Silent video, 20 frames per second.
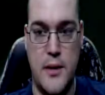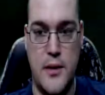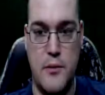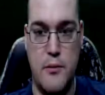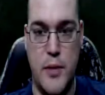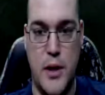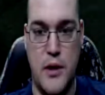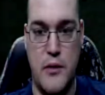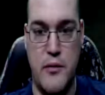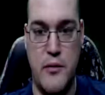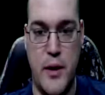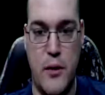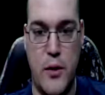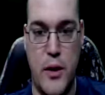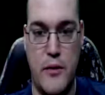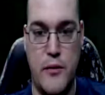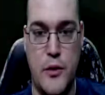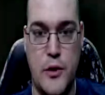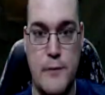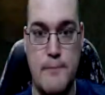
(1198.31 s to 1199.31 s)
butt of my
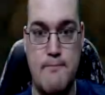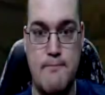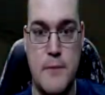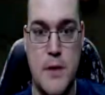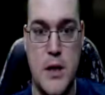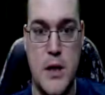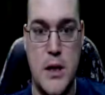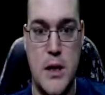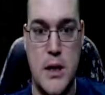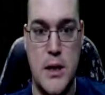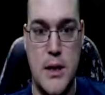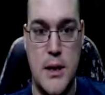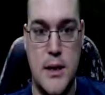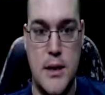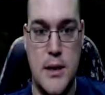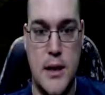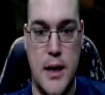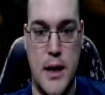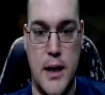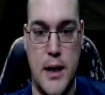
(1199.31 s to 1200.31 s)
rifle.
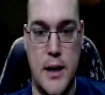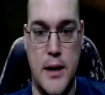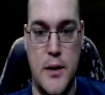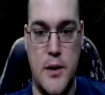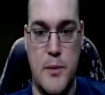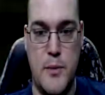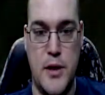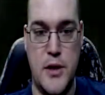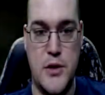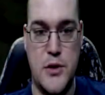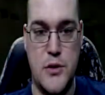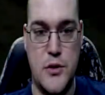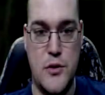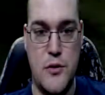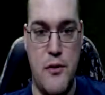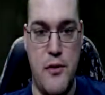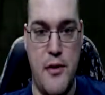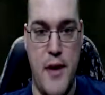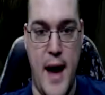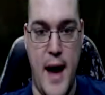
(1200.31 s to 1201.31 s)
The pistols are
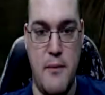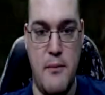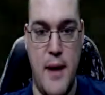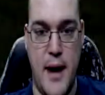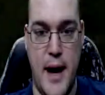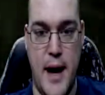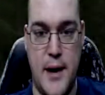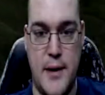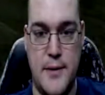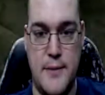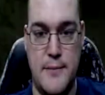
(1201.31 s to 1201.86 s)
that bad.